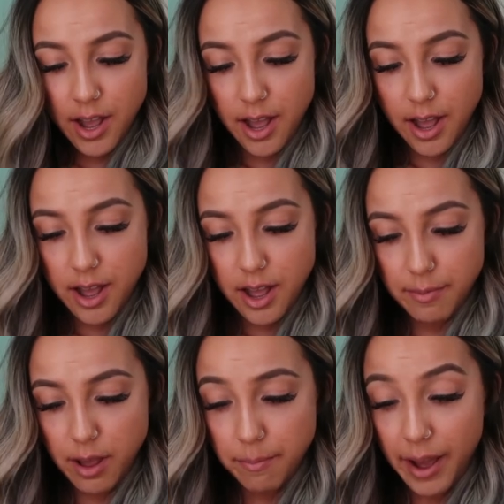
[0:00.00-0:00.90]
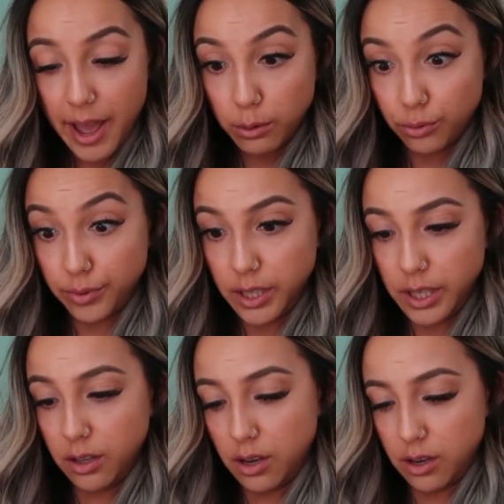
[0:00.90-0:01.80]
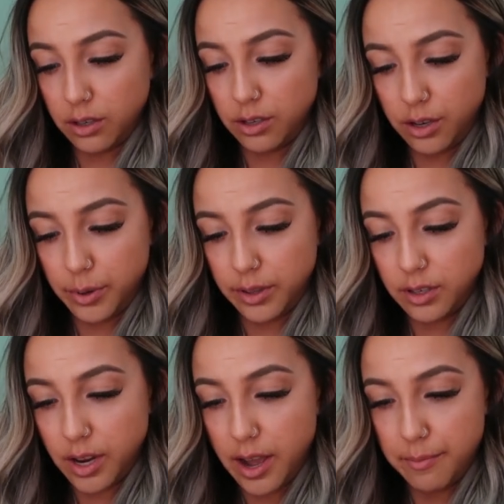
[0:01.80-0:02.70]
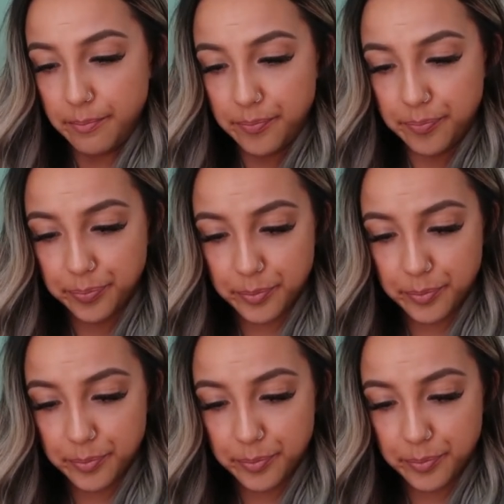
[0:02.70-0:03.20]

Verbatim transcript: Um, my hair was really long too at the time.